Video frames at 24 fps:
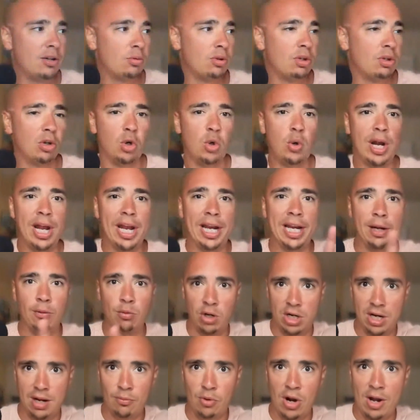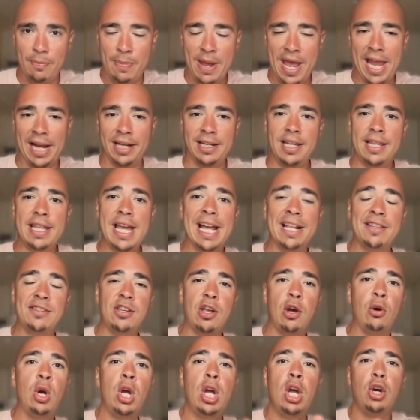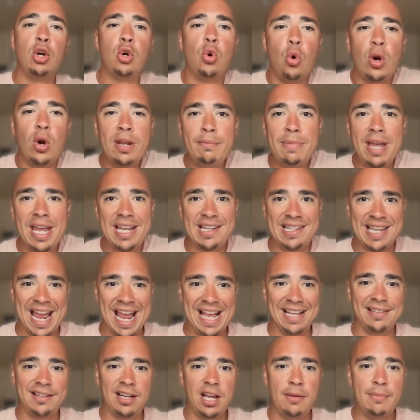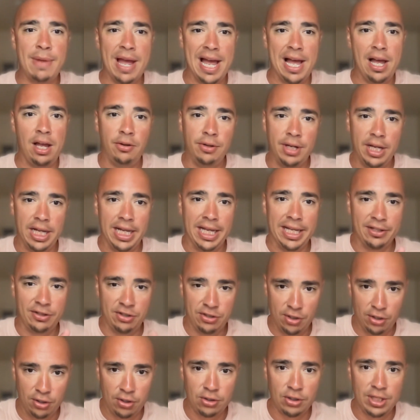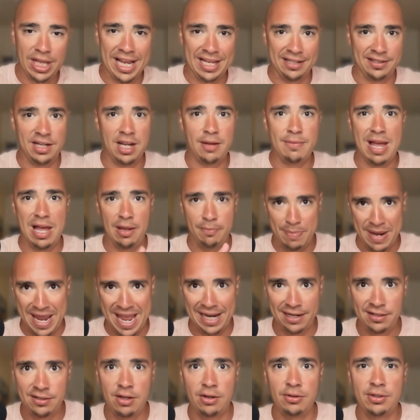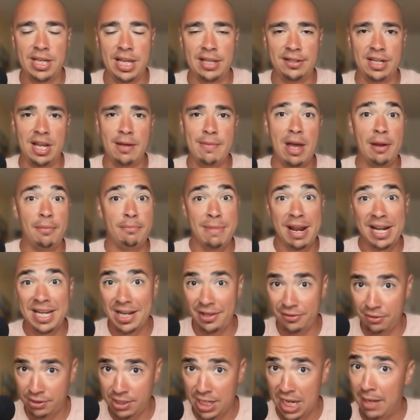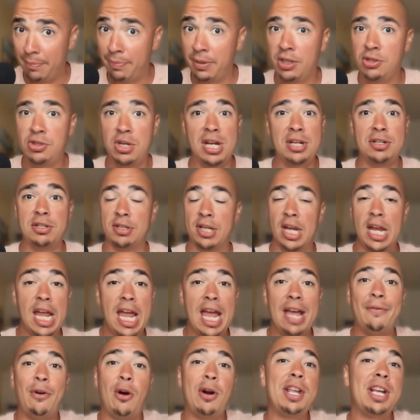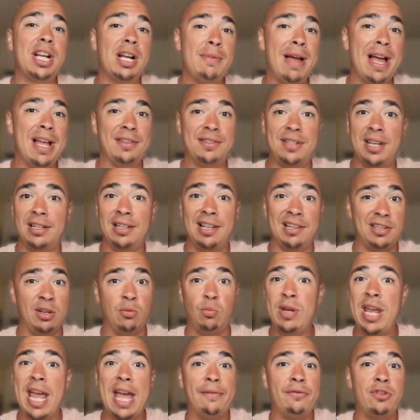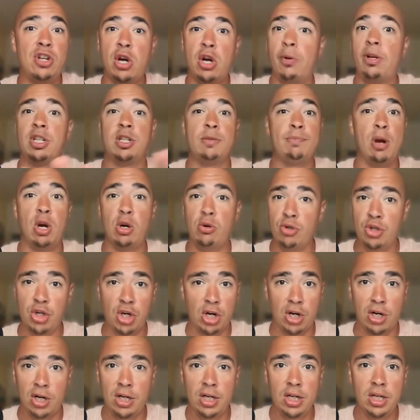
real quick, and we'll come right back to that. So Coinbase has come out, uh, Circle has come out, Paxos has come out, many other top exchanges have already come out and said, listen, we have no exposure